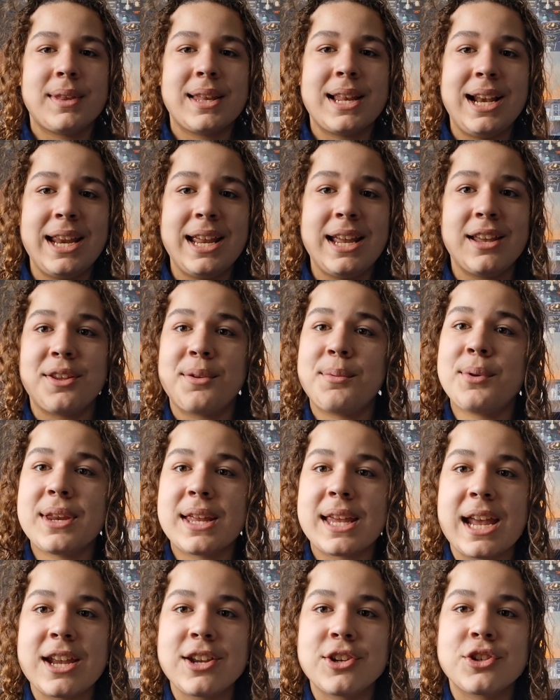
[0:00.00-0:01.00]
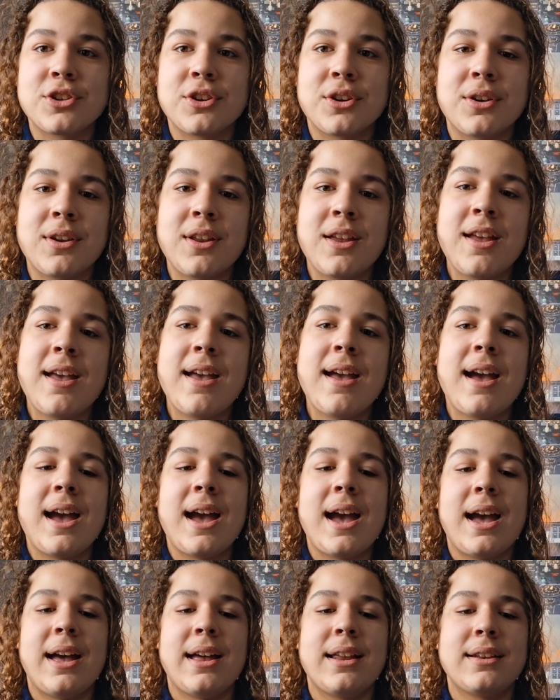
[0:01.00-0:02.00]
clear communication
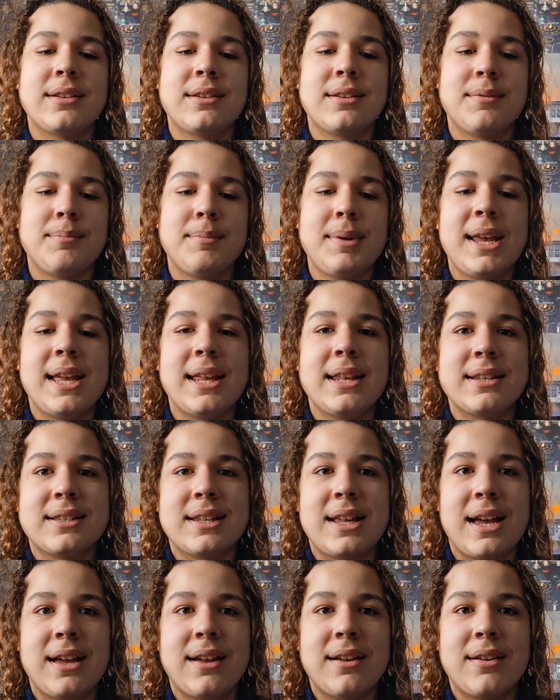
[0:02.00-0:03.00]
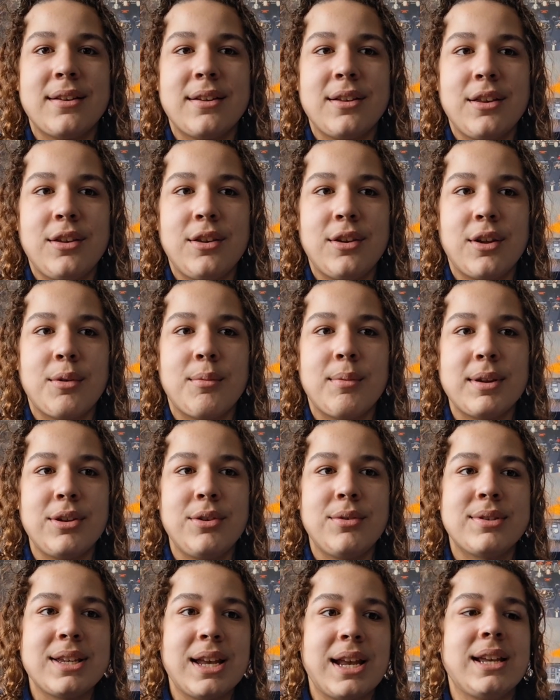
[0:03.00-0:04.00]
and means that, you know, when
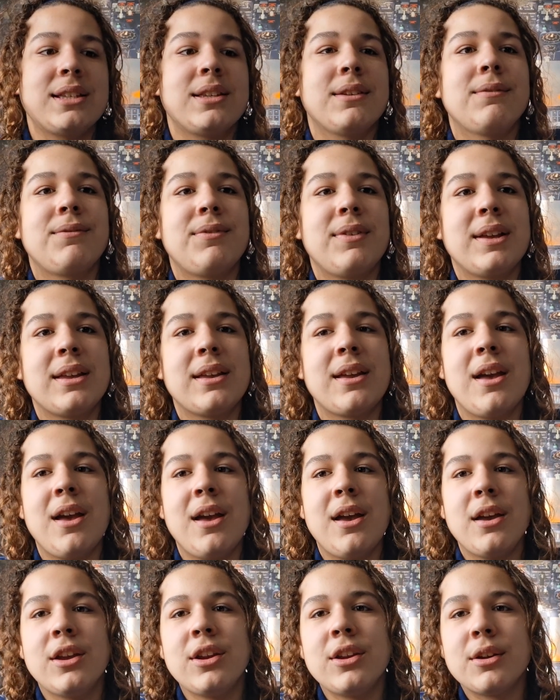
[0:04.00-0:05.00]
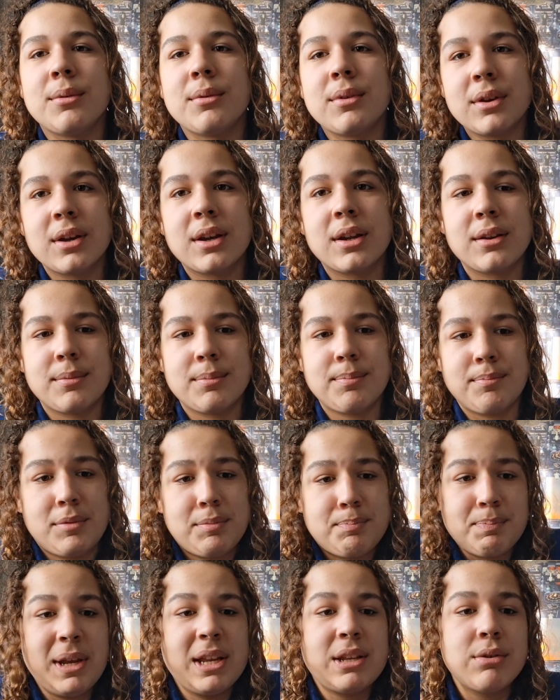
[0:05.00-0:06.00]
you say something, you know what you're going
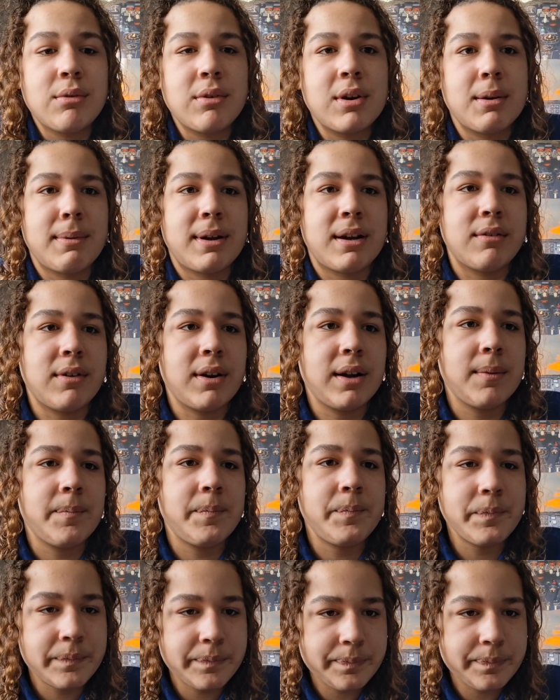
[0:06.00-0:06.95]
to be talking about, right?